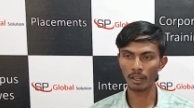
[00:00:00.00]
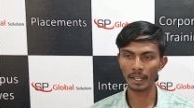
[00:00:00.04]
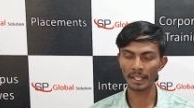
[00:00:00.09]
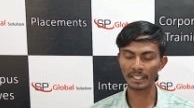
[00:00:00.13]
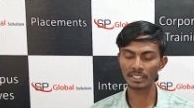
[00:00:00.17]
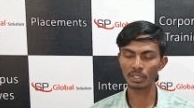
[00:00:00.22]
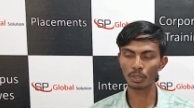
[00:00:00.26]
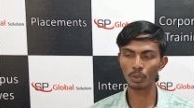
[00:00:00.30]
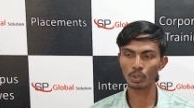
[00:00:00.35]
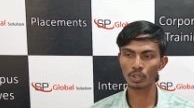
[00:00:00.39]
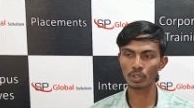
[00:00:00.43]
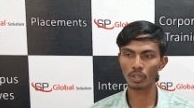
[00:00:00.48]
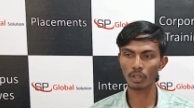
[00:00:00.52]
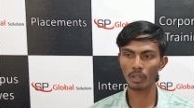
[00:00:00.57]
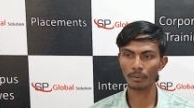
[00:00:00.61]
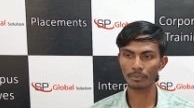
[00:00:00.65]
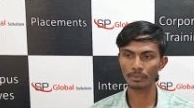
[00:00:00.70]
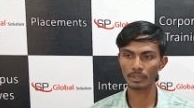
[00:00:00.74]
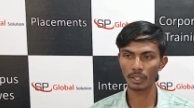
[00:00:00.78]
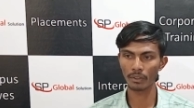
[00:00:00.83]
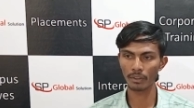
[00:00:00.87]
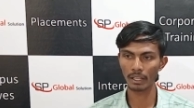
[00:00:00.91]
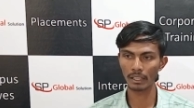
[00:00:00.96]
uh, execution
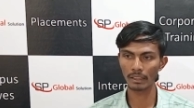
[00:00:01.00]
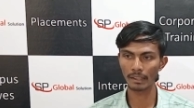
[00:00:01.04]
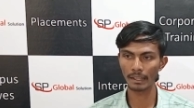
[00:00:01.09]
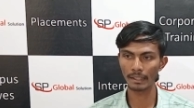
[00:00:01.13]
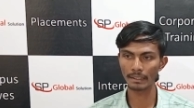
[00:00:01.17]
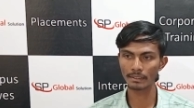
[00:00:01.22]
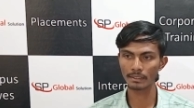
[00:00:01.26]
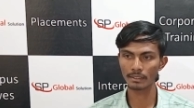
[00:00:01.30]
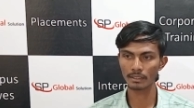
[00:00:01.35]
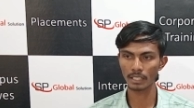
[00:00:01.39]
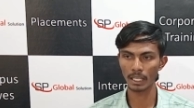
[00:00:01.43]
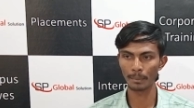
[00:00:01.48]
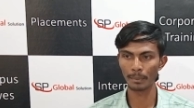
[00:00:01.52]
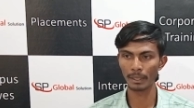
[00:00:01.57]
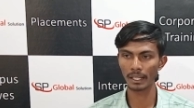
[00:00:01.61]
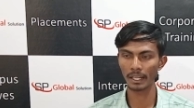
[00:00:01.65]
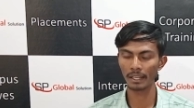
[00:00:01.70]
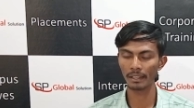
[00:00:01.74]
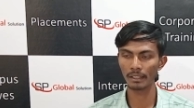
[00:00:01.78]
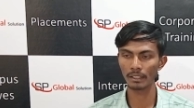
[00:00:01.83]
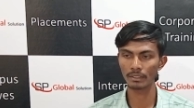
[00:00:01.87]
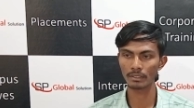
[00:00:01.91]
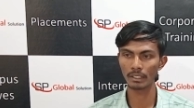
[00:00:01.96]
of several threads
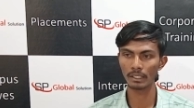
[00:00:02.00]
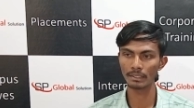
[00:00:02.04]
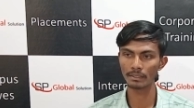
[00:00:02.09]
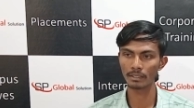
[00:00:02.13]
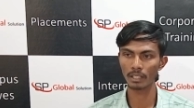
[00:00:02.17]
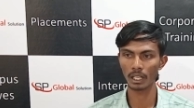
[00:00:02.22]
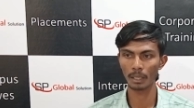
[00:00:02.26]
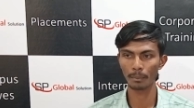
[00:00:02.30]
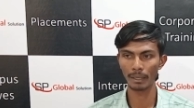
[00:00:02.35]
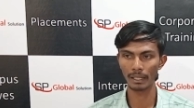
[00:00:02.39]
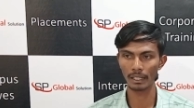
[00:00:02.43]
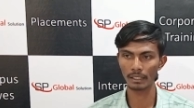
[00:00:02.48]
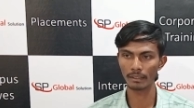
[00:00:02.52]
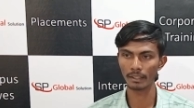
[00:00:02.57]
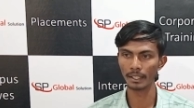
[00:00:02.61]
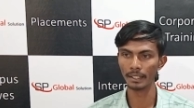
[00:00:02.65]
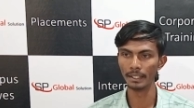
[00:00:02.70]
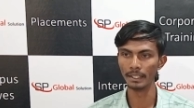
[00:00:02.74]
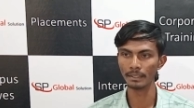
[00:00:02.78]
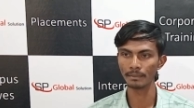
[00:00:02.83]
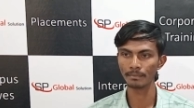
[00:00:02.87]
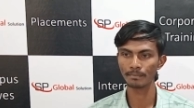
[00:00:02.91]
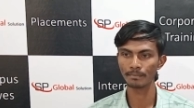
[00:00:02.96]
simultaneously is called
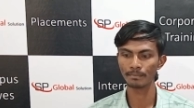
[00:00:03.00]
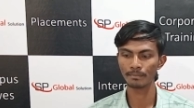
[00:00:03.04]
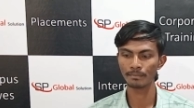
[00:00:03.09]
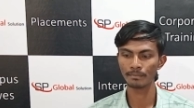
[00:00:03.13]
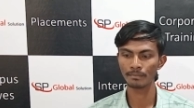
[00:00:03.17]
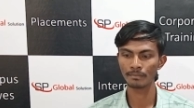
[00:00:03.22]
multi-threading